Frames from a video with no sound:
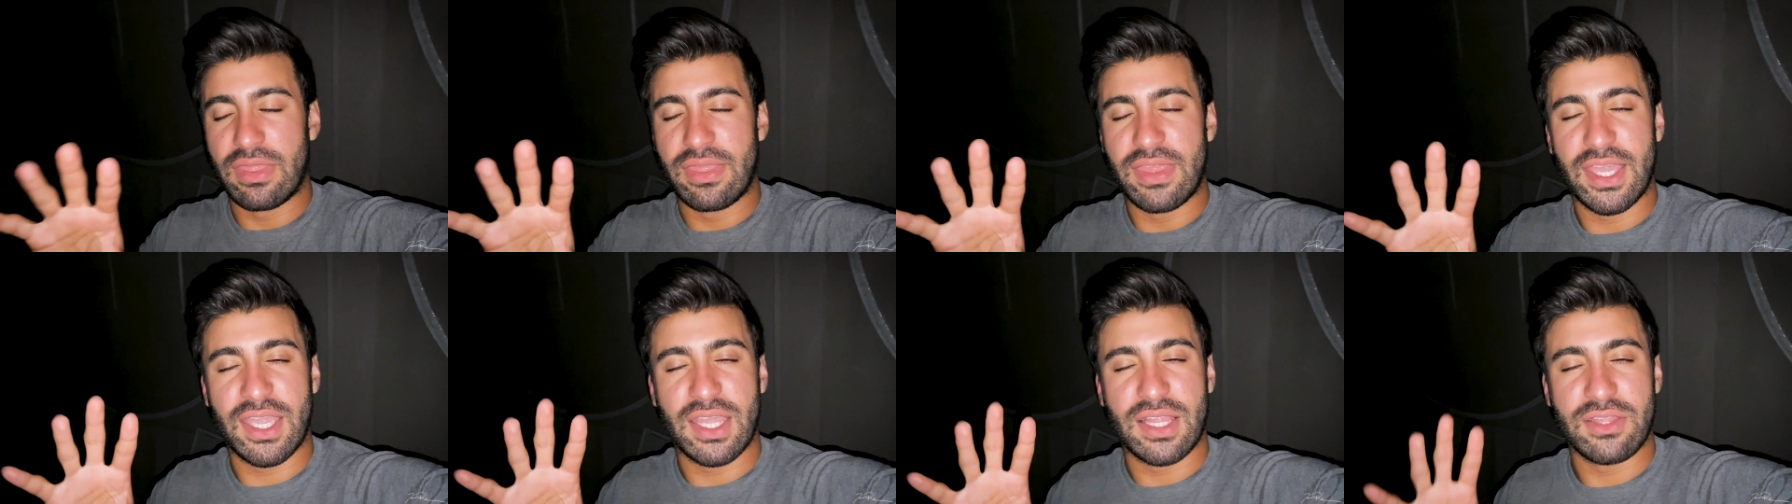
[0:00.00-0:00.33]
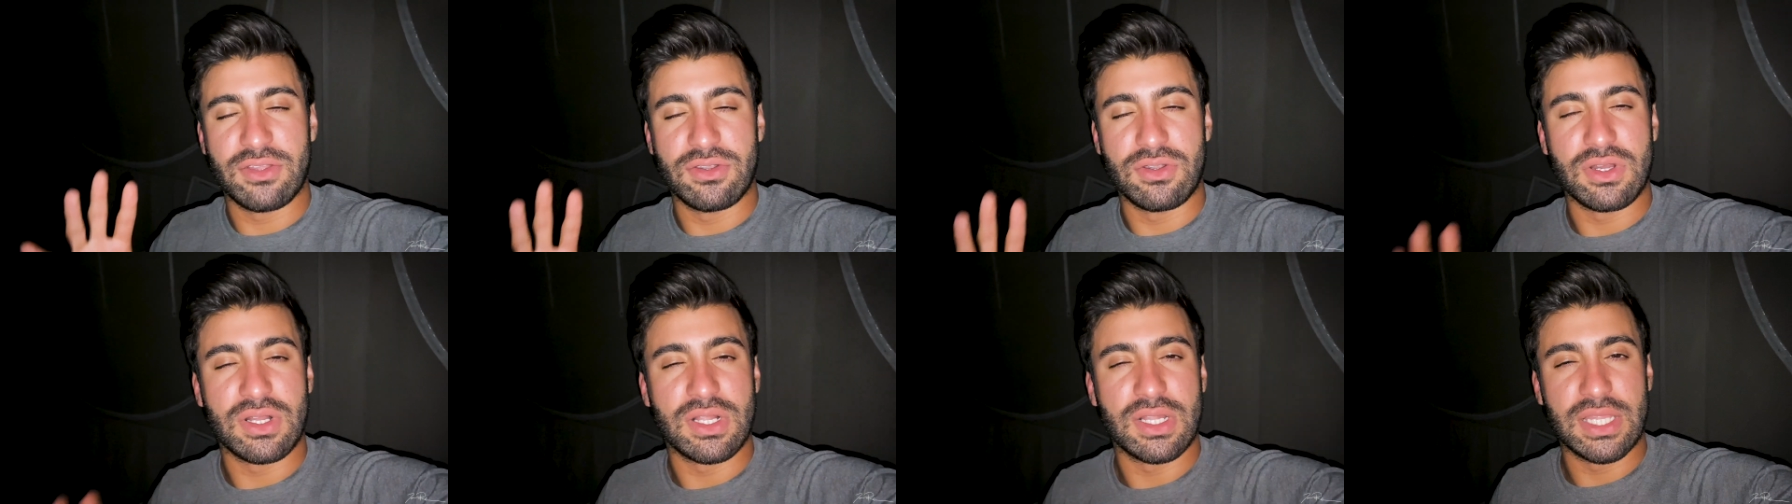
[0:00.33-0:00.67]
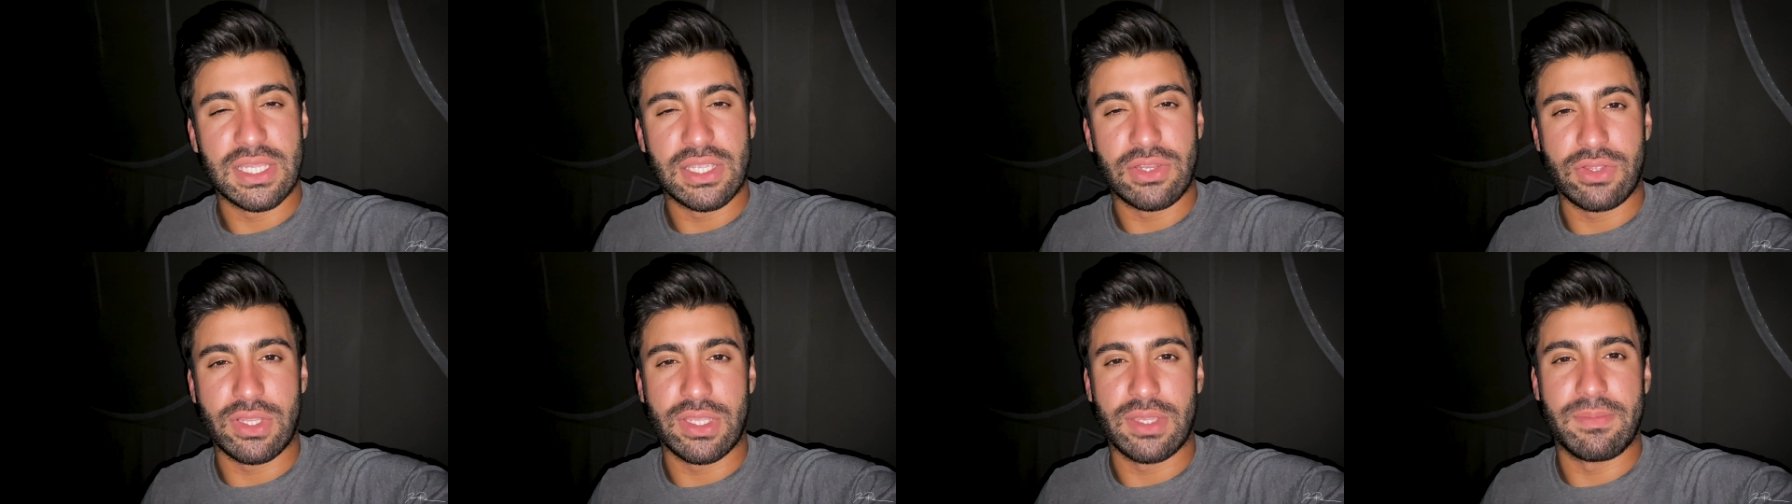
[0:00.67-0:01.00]
think a little
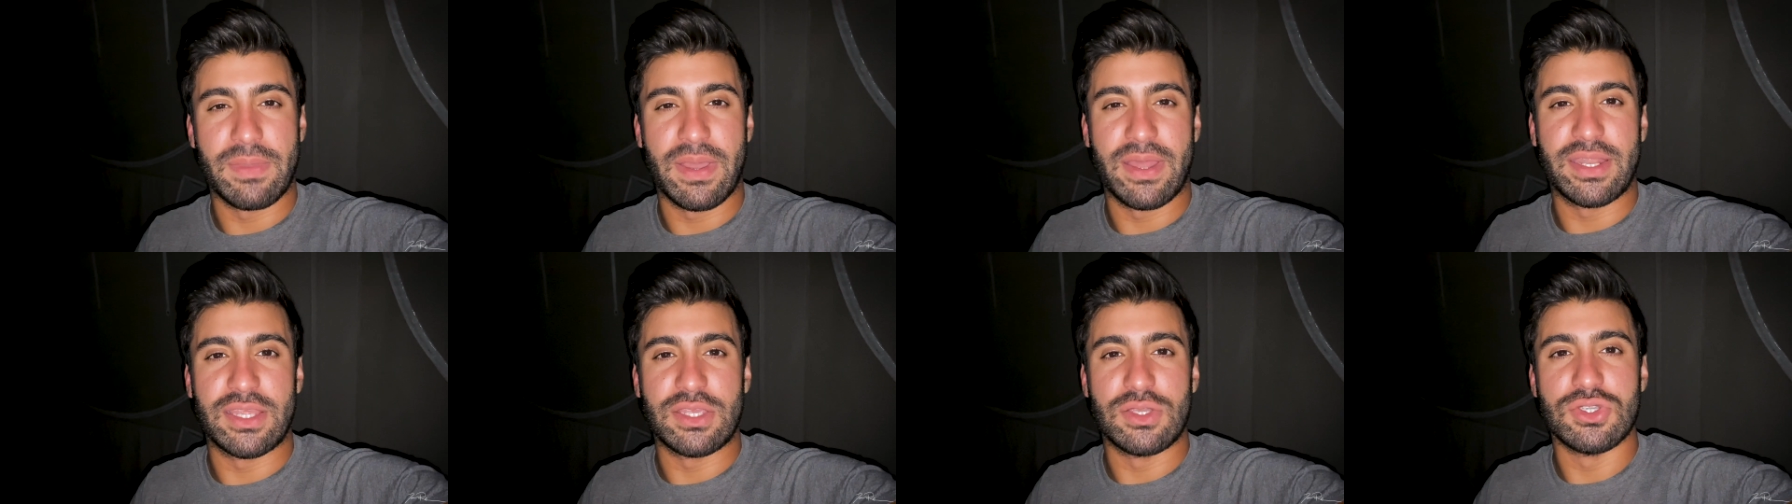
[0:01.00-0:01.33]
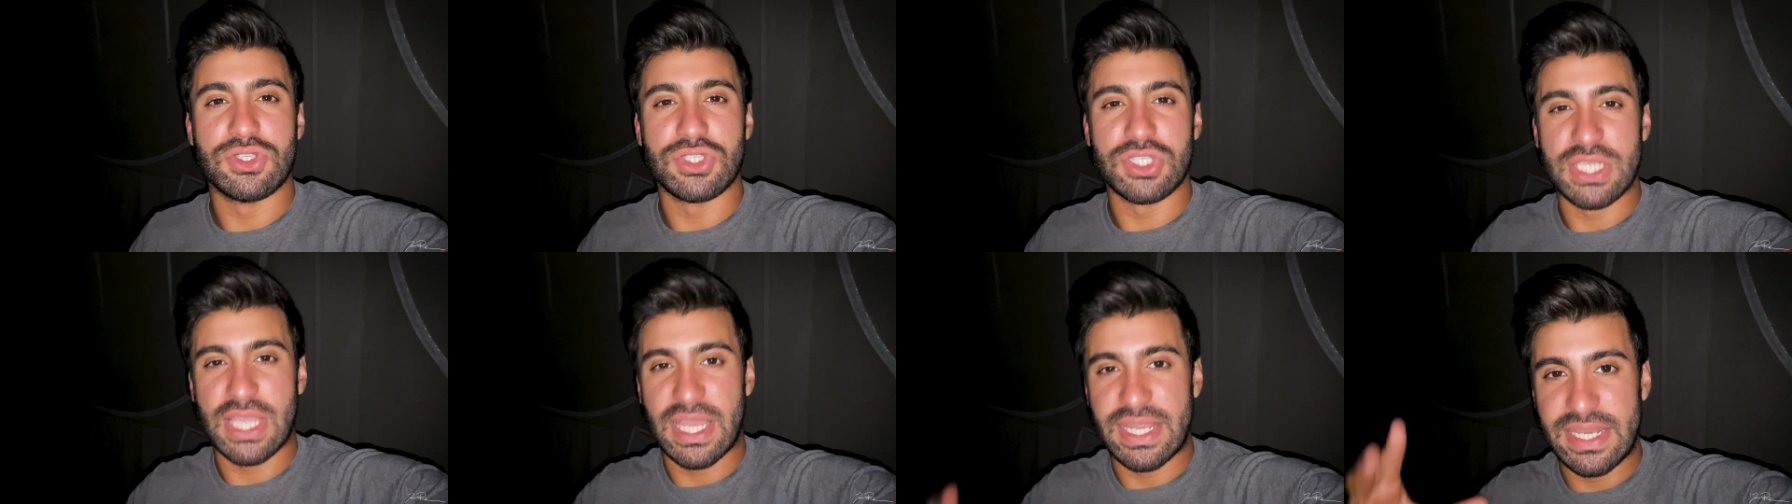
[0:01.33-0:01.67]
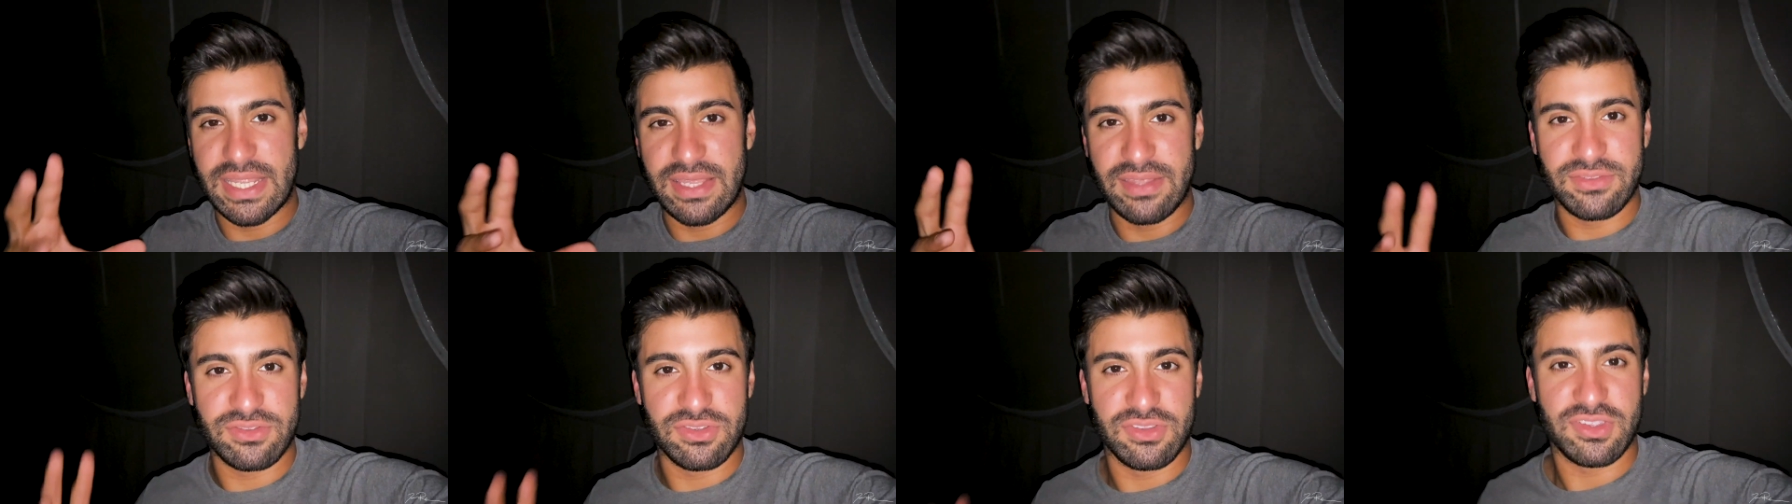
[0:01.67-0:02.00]
clearly about it usually
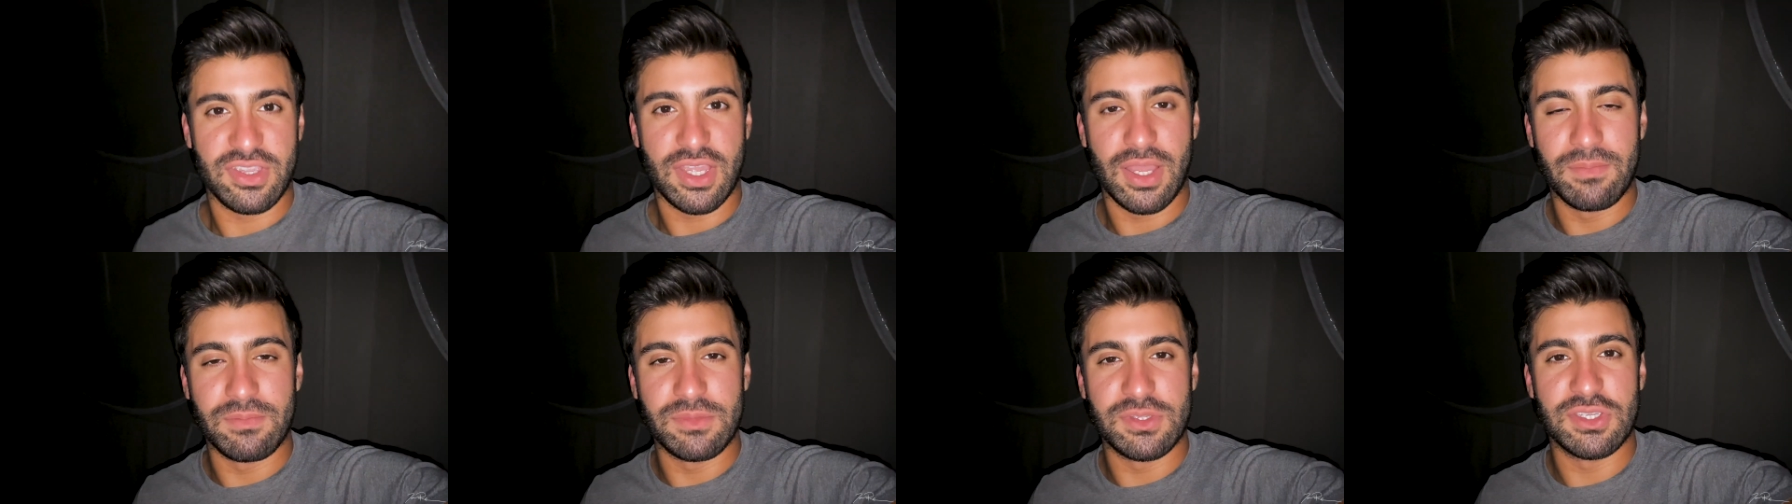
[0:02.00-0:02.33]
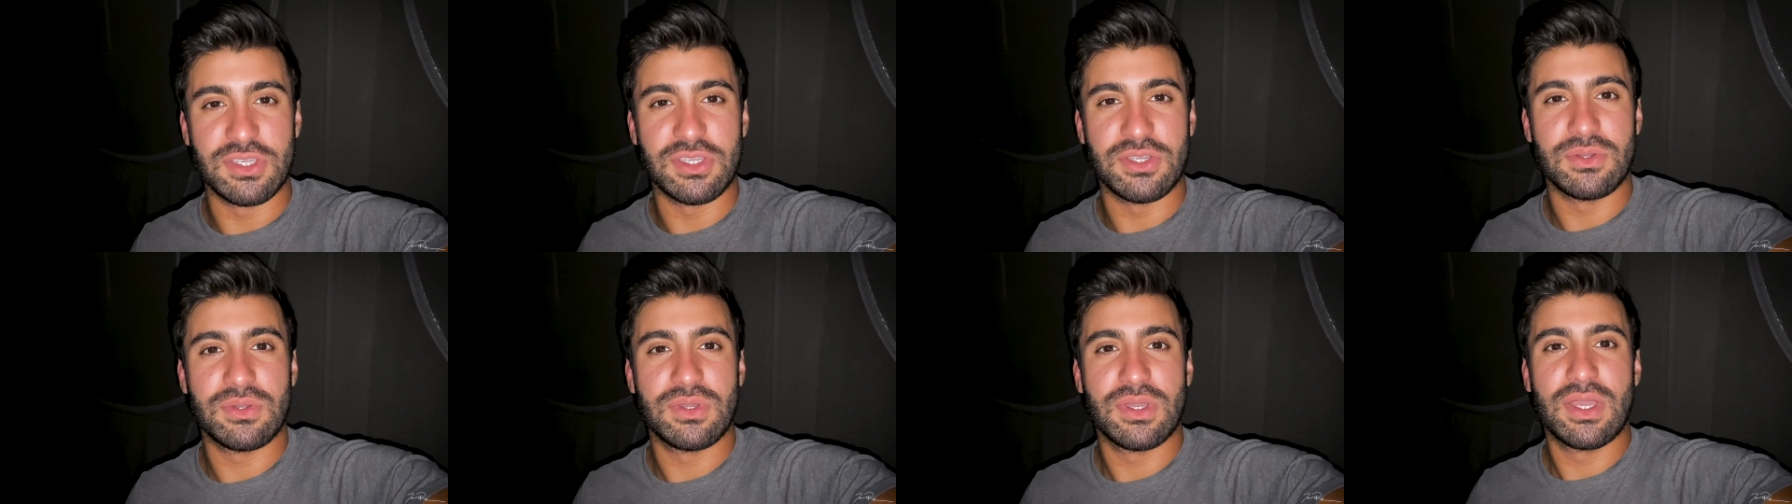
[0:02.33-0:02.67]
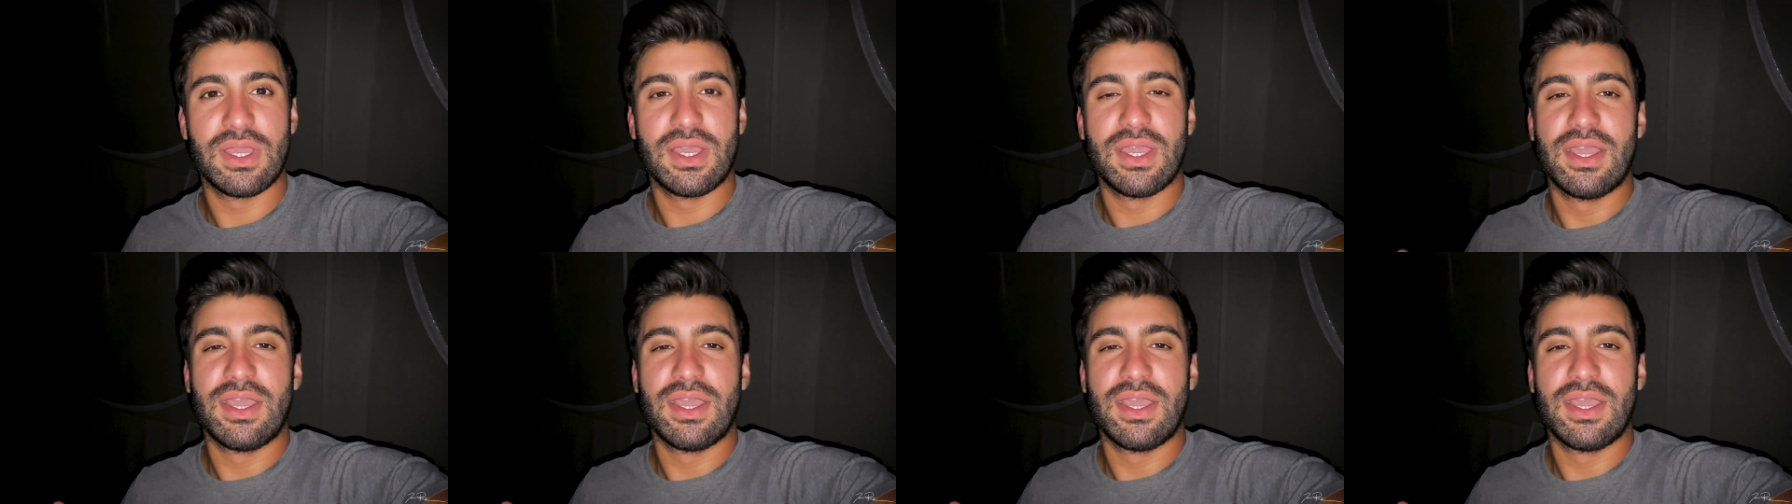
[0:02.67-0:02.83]
ideas just come to you